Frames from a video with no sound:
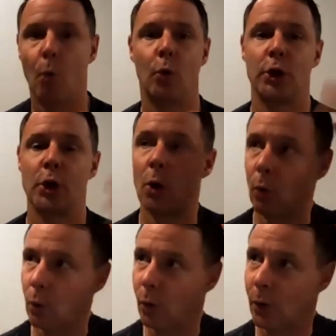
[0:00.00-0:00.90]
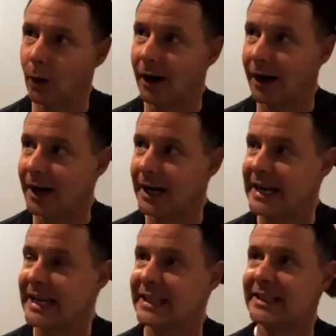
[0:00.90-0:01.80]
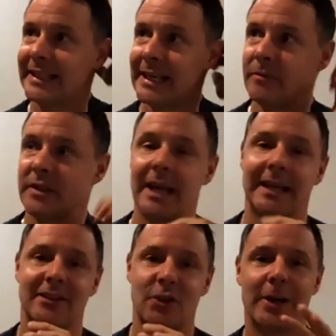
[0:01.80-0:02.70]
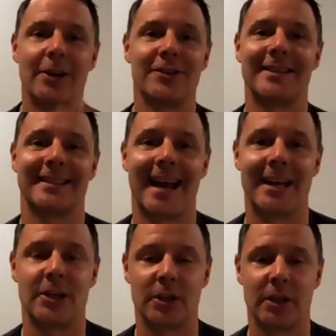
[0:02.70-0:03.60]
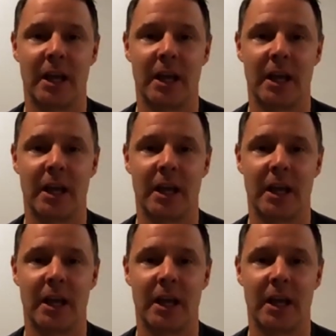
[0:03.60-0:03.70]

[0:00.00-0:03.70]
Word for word: you know, it seems like so here's this guy in,